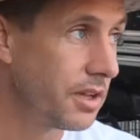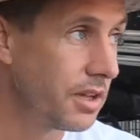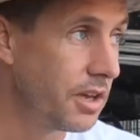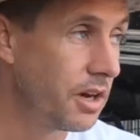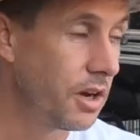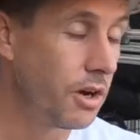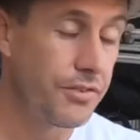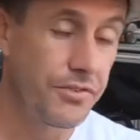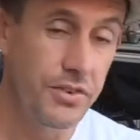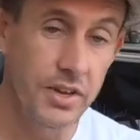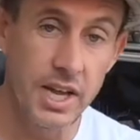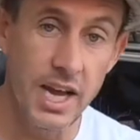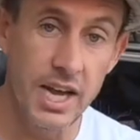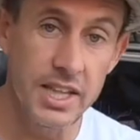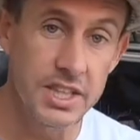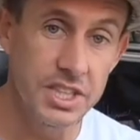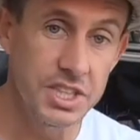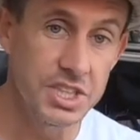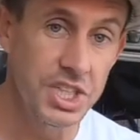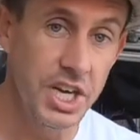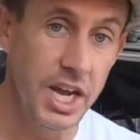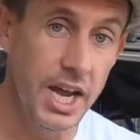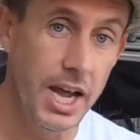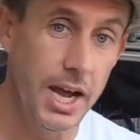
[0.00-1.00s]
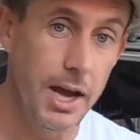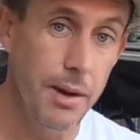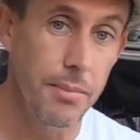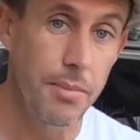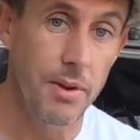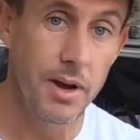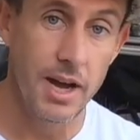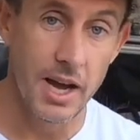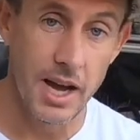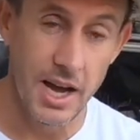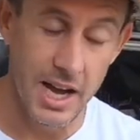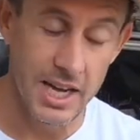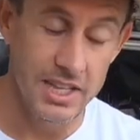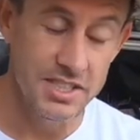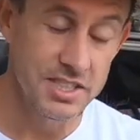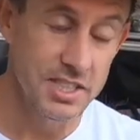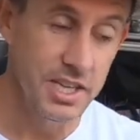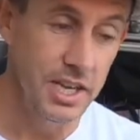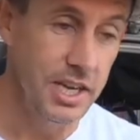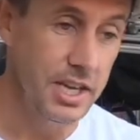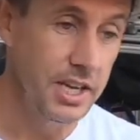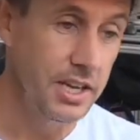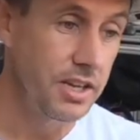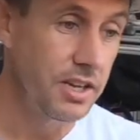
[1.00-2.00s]
you know, if you got the jab, I
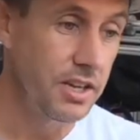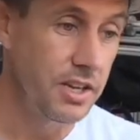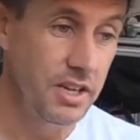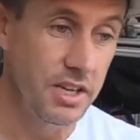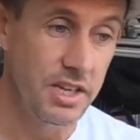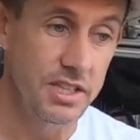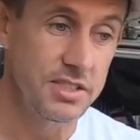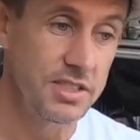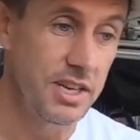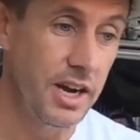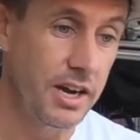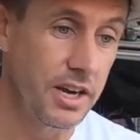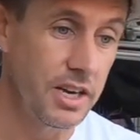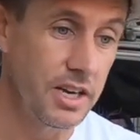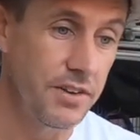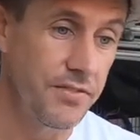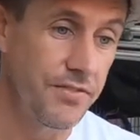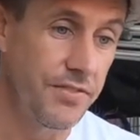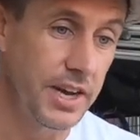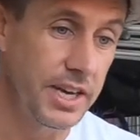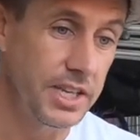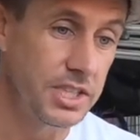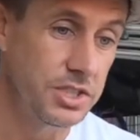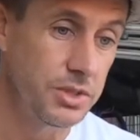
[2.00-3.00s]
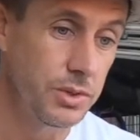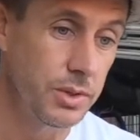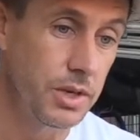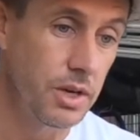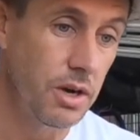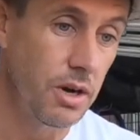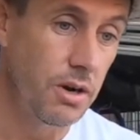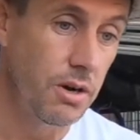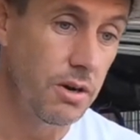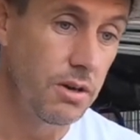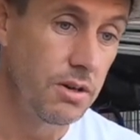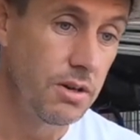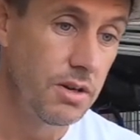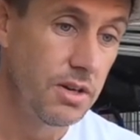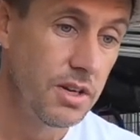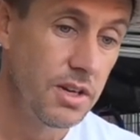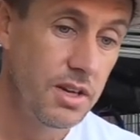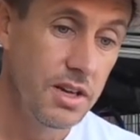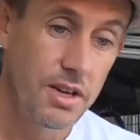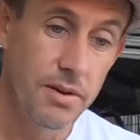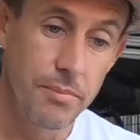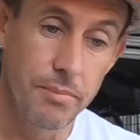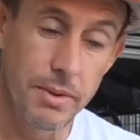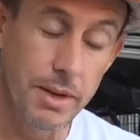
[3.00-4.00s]
say it's not going to affect you at all.
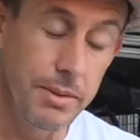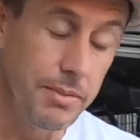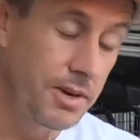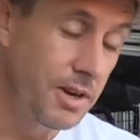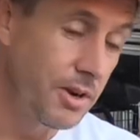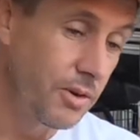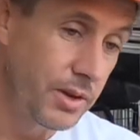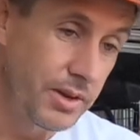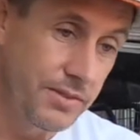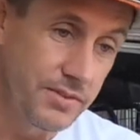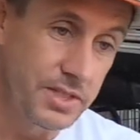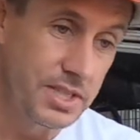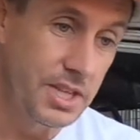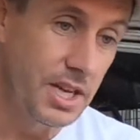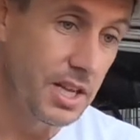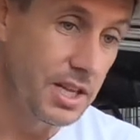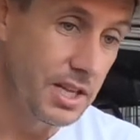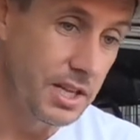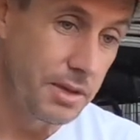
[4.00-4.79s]
Maybe don't even tell